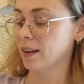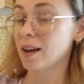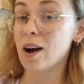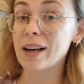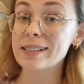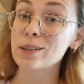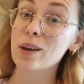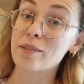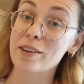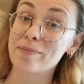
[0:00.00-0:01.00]
I still
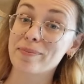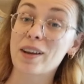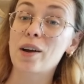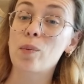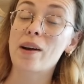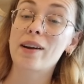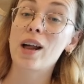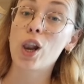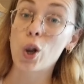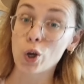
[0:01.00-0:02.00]
love it. I wear it
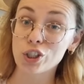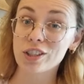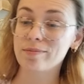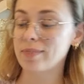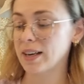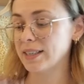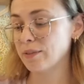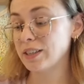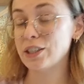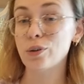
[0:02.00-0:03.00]
a lot. And I
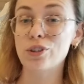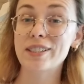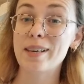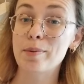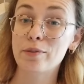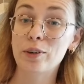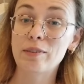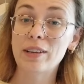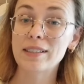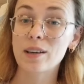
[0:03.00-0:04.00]
definitely don't just keep it for
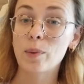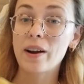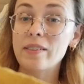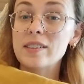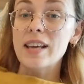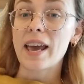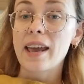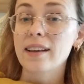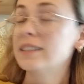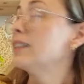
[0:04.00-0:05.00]
evenings. I wear it in the
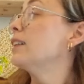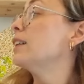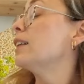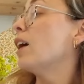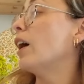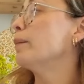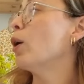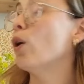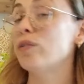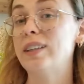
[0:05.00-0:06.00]
day. I
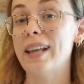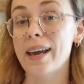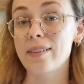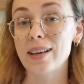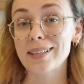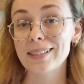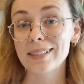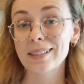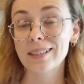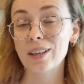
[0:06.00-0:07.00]
often layer this
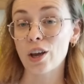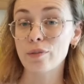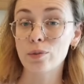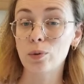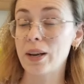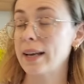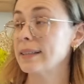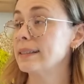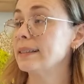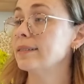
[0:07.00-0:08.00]
over all
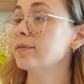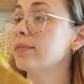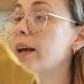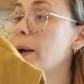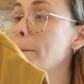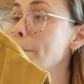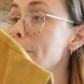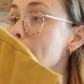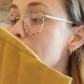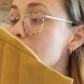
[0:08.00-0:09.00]
necks.
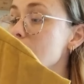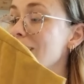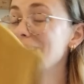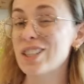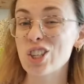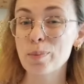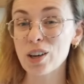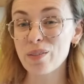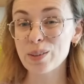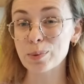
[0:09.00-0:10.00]
and it's super
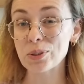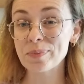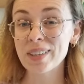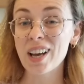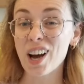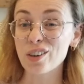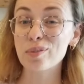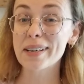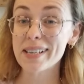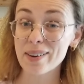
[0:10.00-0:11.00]
comfortable. I'd
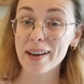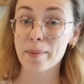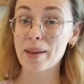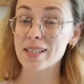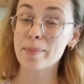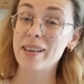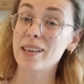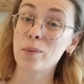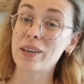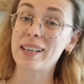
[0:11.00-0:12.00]
really recommend
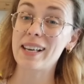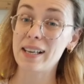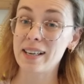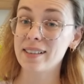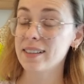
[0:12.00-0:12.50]
making one in linen.